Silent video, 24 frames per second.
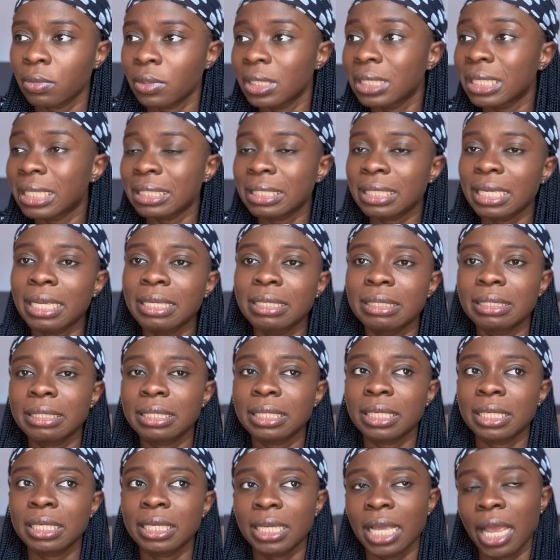
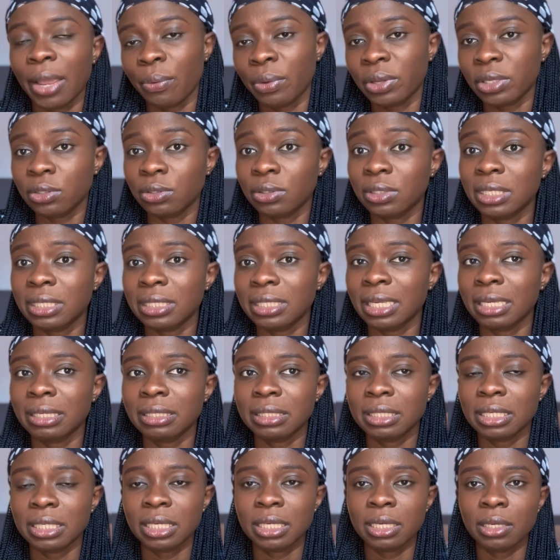decency I went to
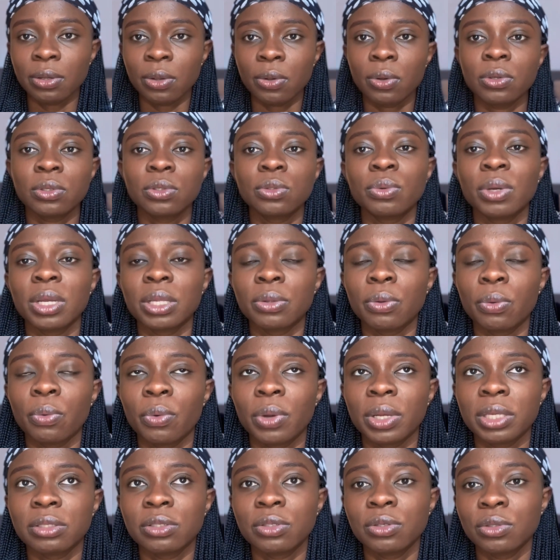decency got one on
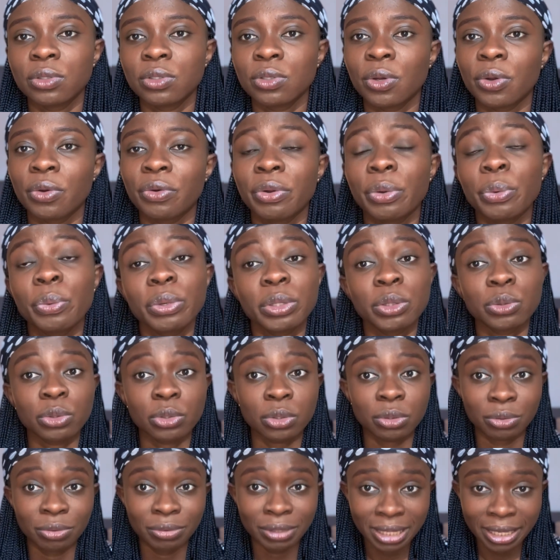one tutoring, which
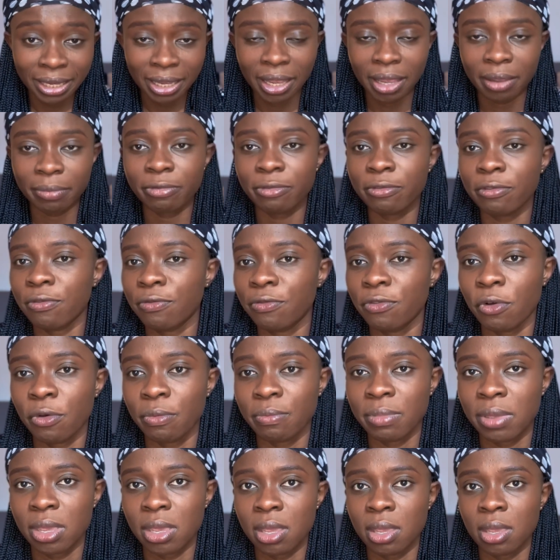was really helpful for
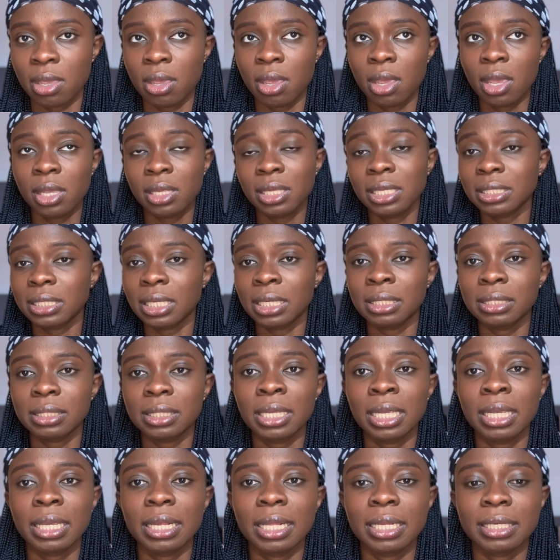me.
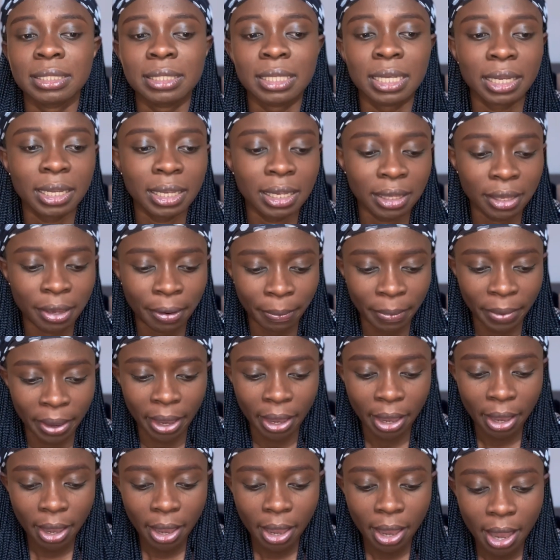decency English
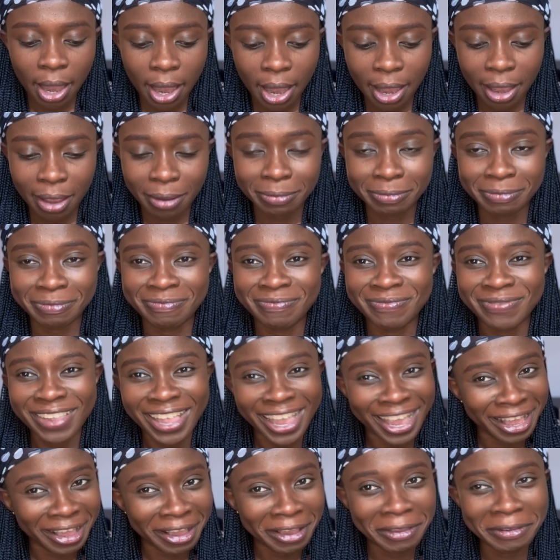Academy. Um,
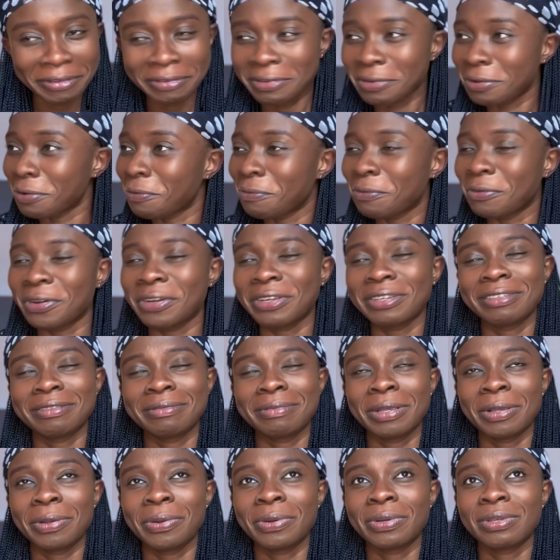thank you so much
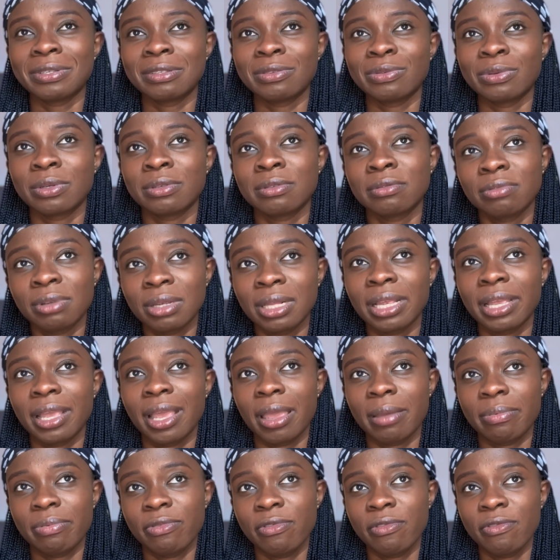because it was really
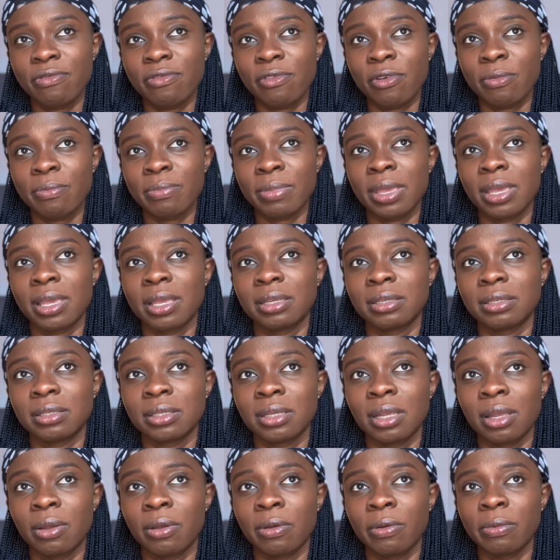helpful for me.
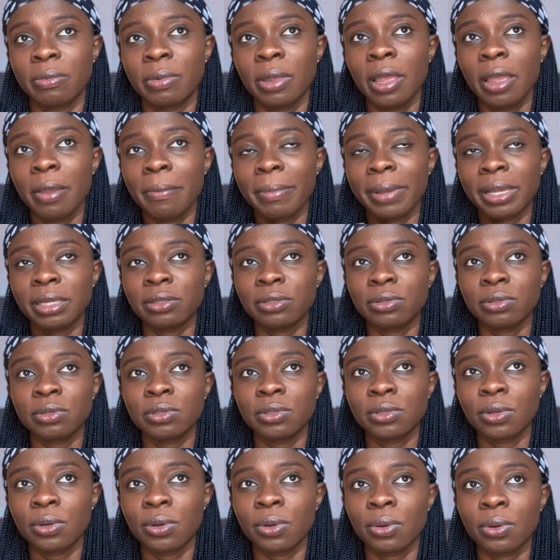Um, my
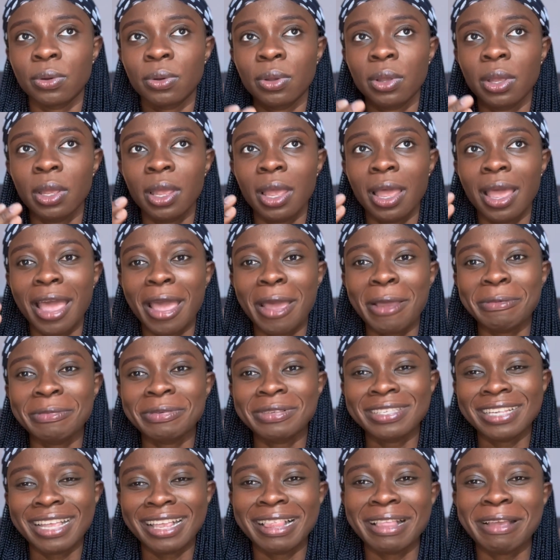tutor, um,
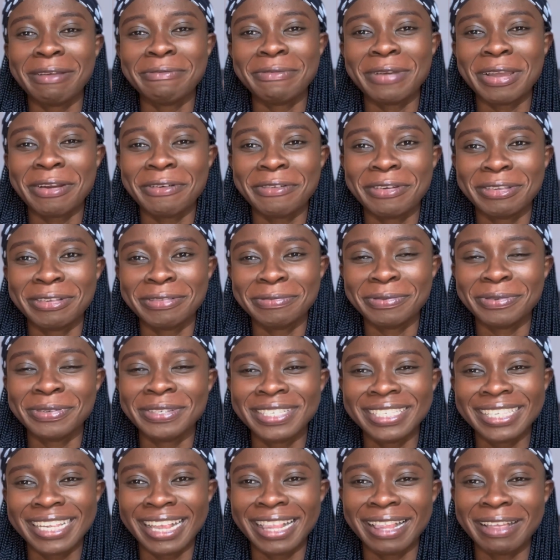Stella Maris, for
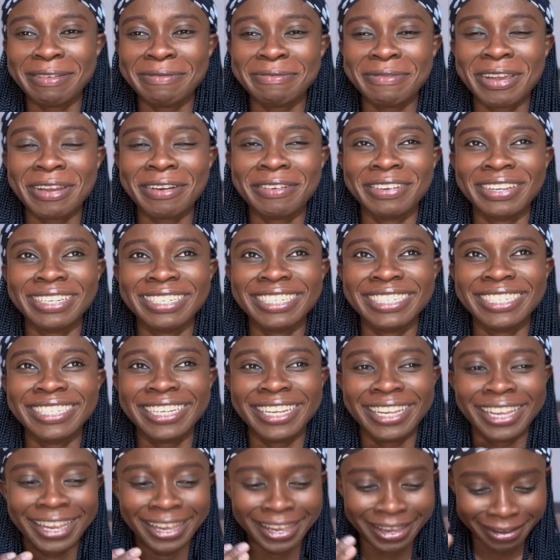Stella Maris,
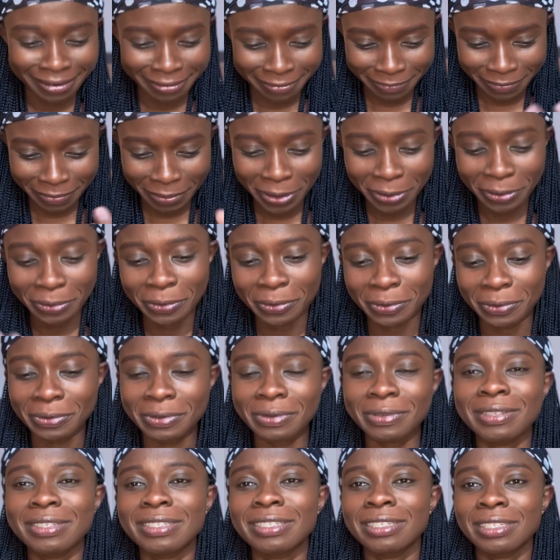she, you
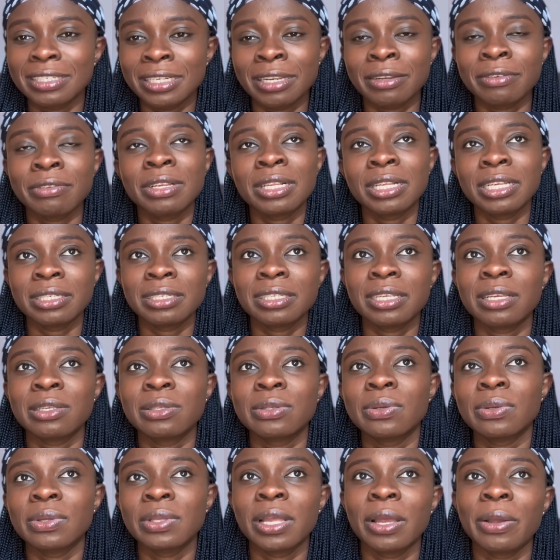know, she really
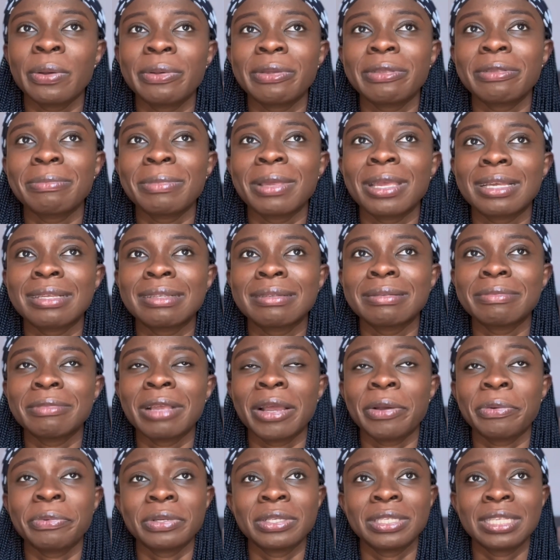settled down with me and
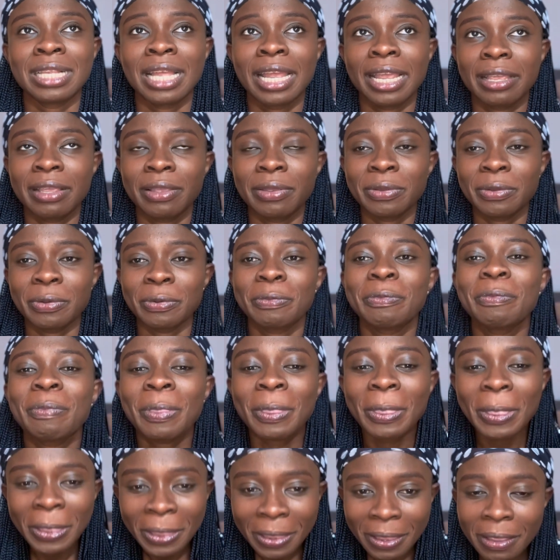I was like, you know,
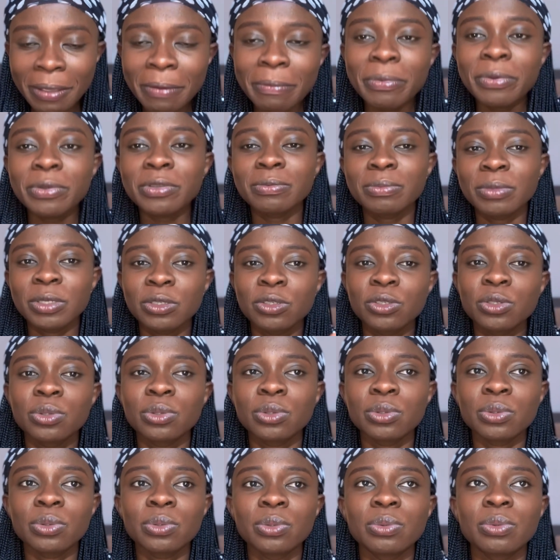put me
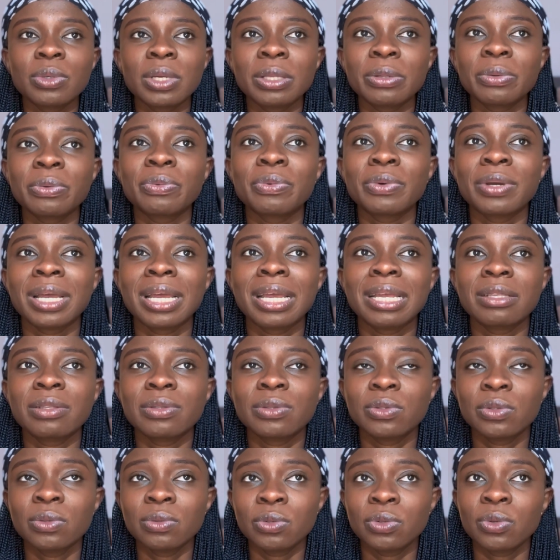through one on
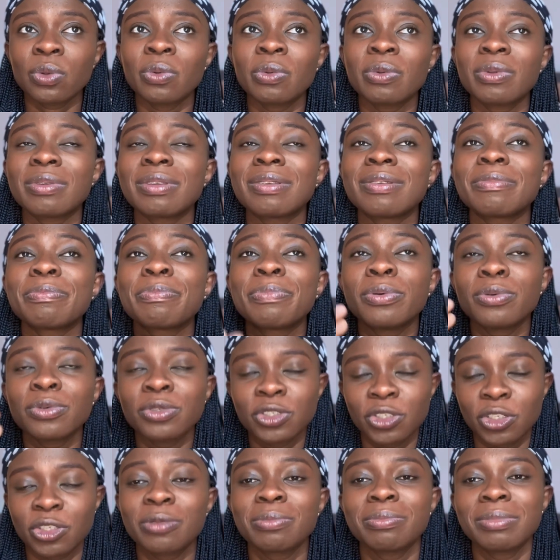one, to,
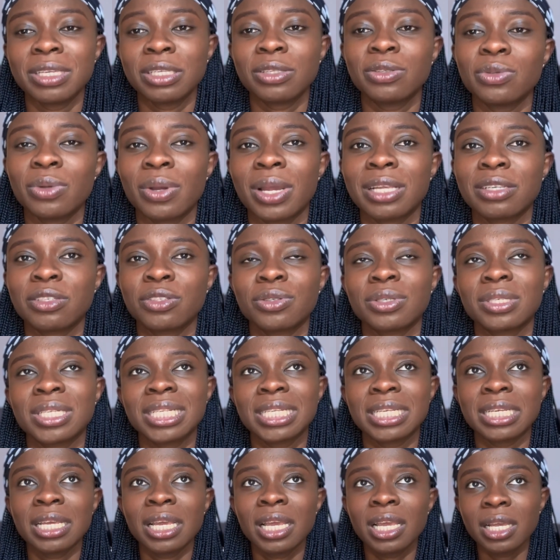pushed me to
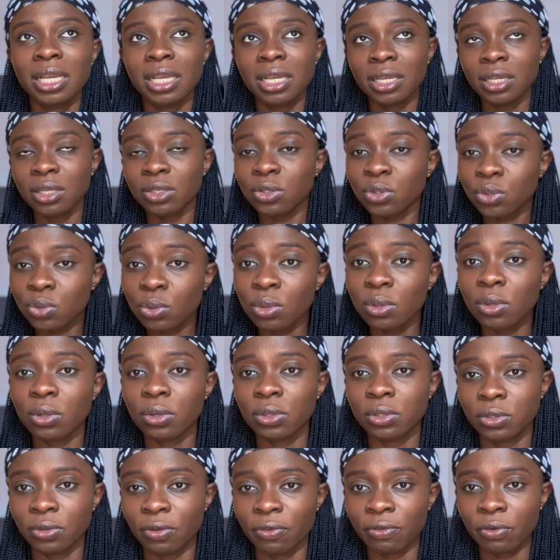actually do
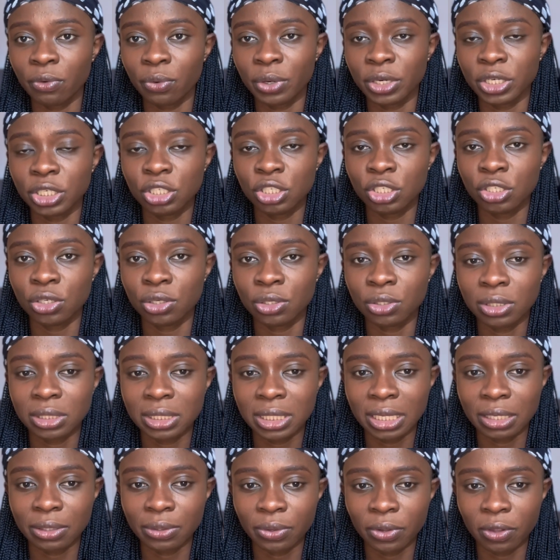lots of questions
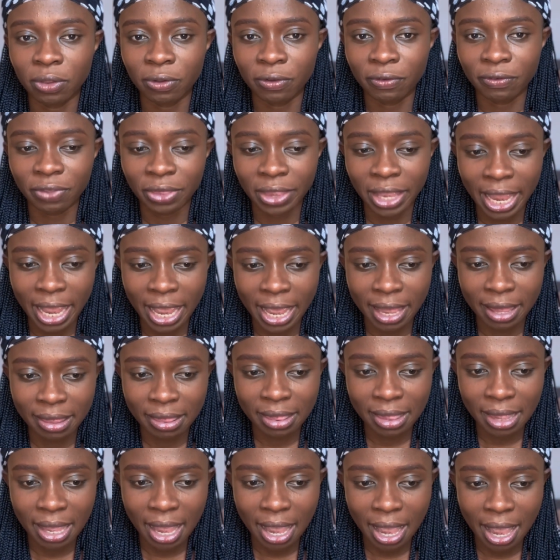and all of that.
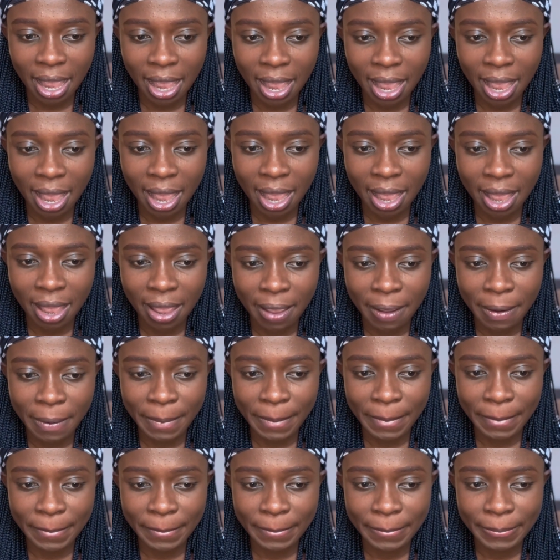
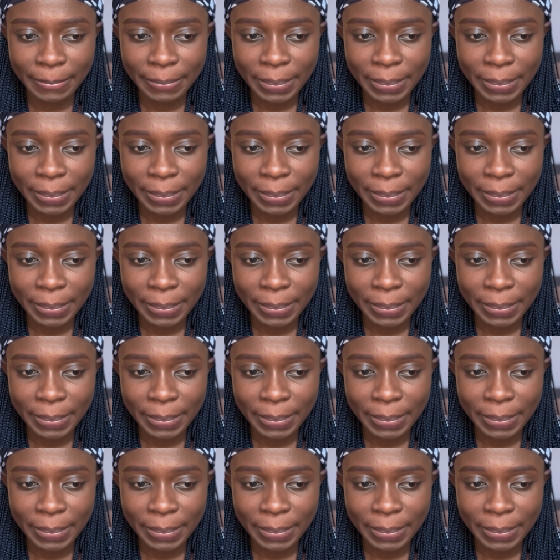Um,